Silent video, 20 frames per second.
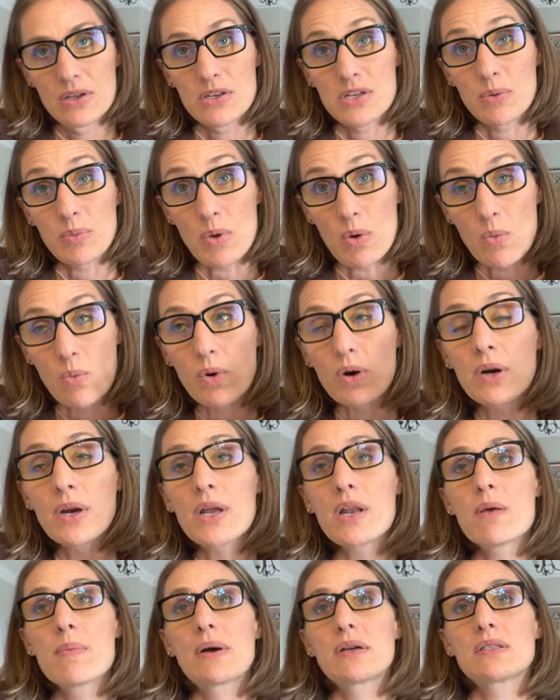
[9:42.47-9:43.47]
to be
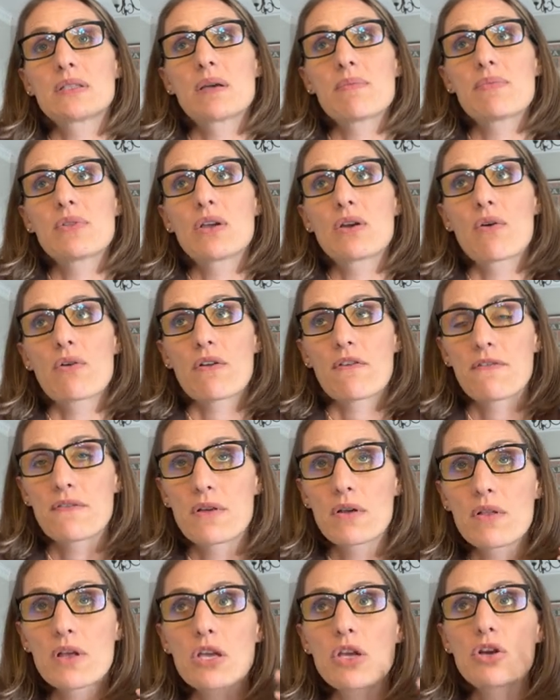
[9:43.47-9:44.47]
worried about something or to
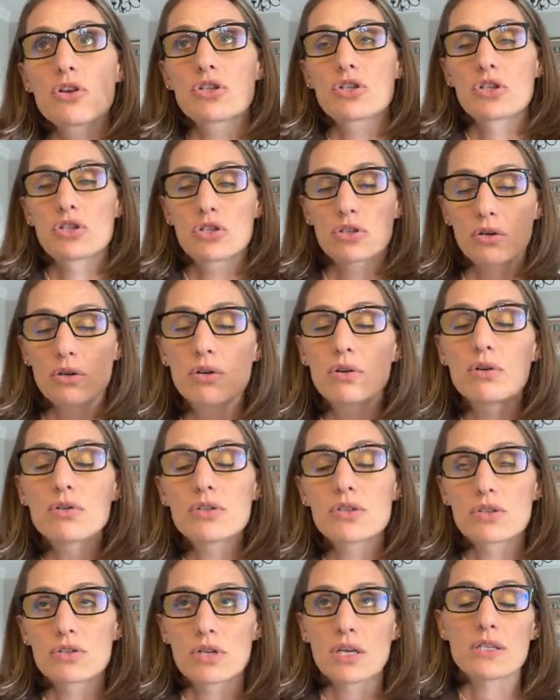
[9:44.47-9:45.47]
feel like you're so
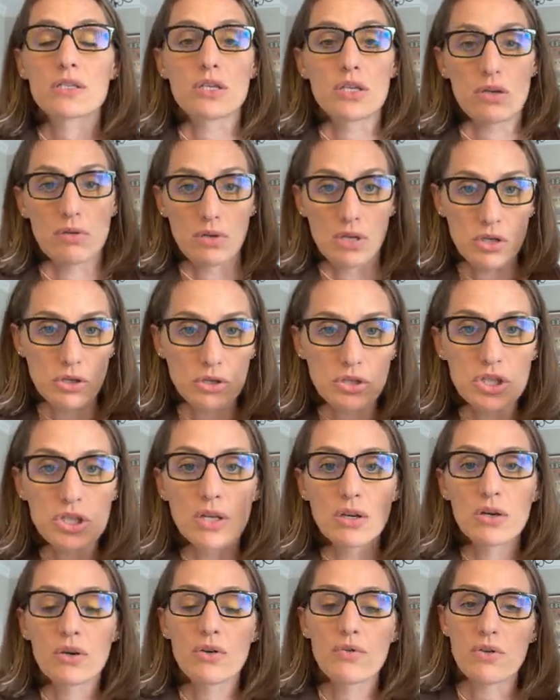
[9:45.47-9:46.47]
stressed that you need to
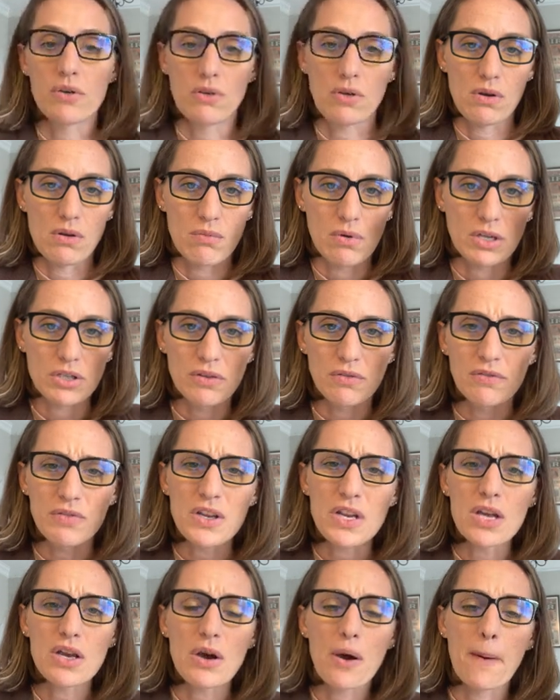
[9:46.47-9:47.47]
chill, that you need to watch a
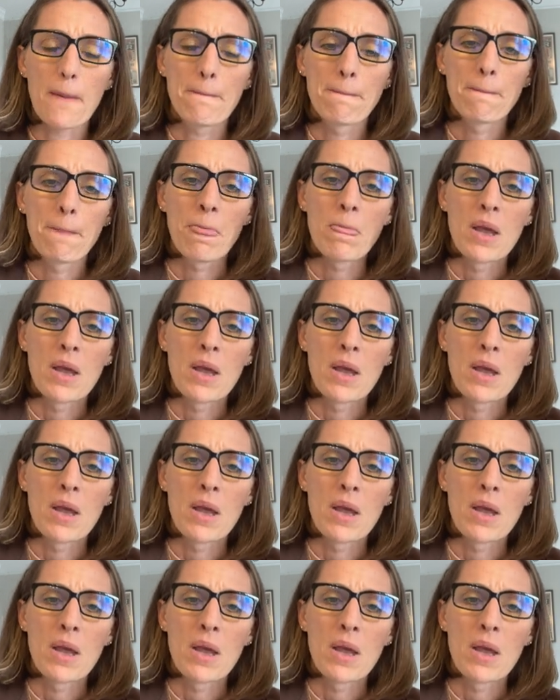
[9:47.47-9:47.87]
video.